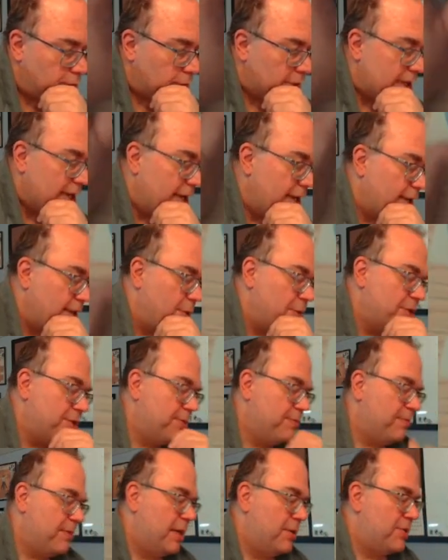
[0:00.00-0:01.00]
Yeah, that was
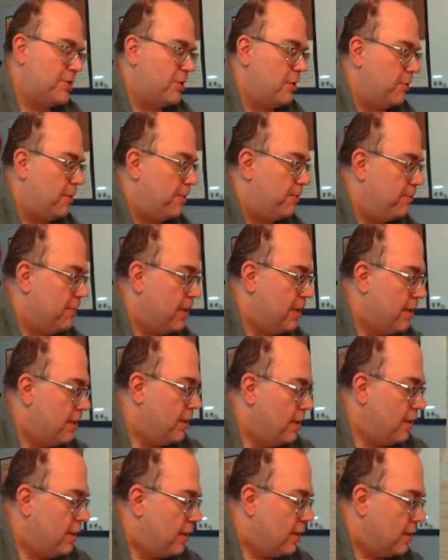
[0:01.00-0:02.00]
that was stupid.
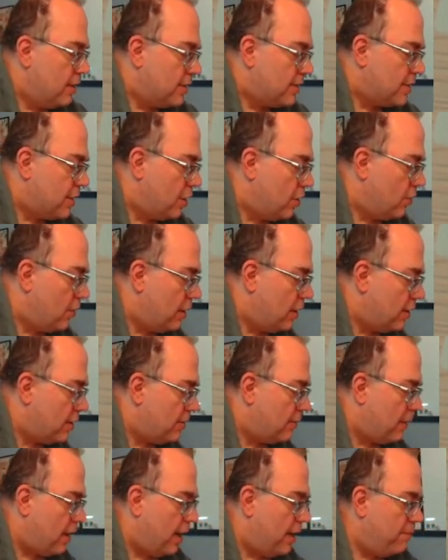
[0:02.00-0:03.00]
So
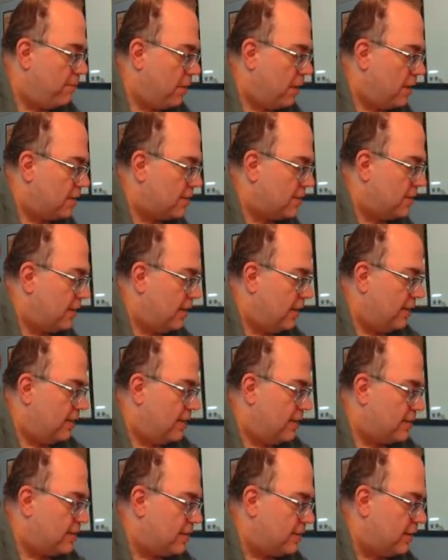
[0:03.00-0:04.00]
I bust. It,
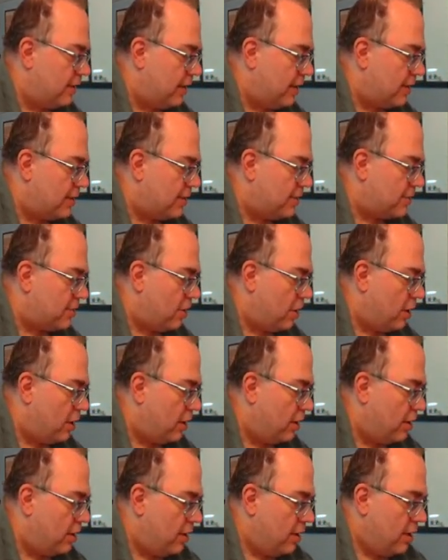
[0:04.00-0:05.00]
this is going to get
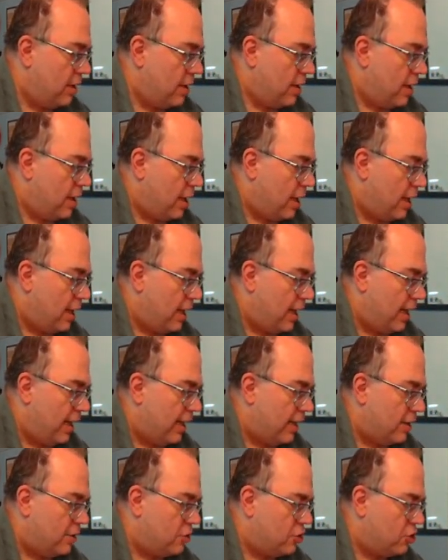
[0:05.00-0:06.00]
discarded. Uh, I
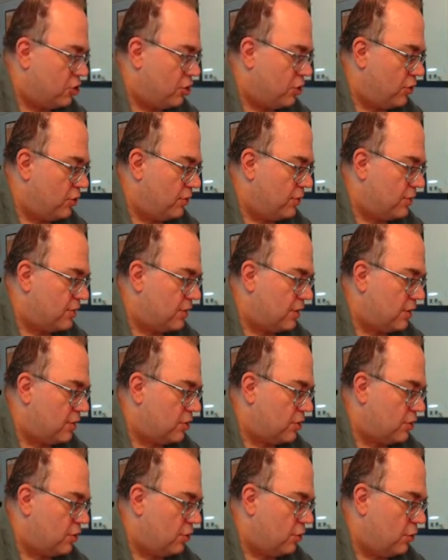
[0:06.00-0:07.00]
can choose
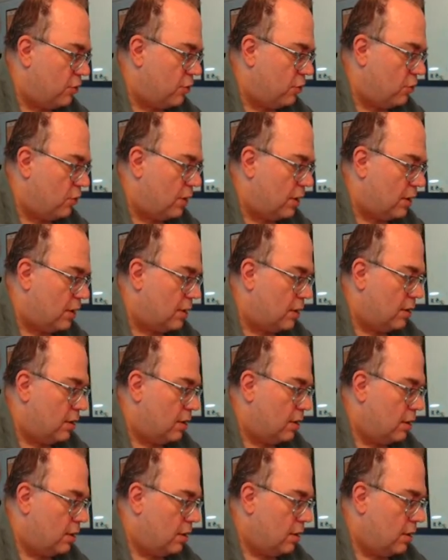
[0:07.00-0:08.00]
to
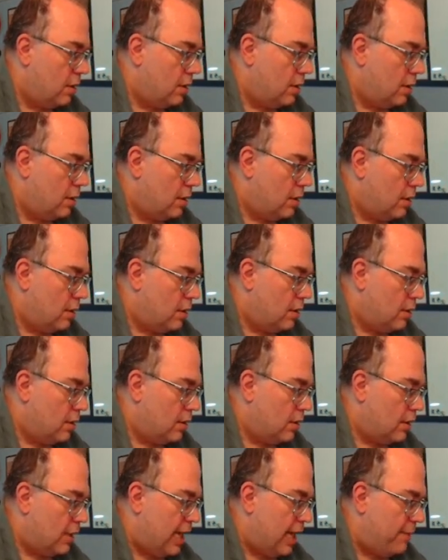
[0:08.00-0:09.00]

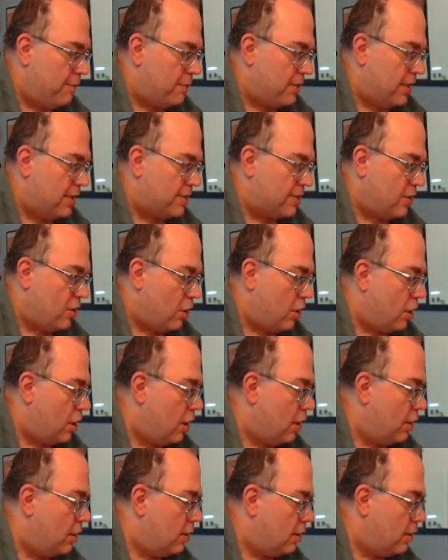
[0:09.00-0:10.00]
keep this
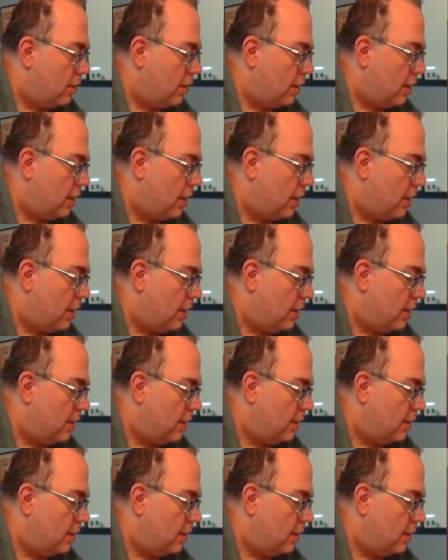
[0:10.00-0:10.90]
card uh,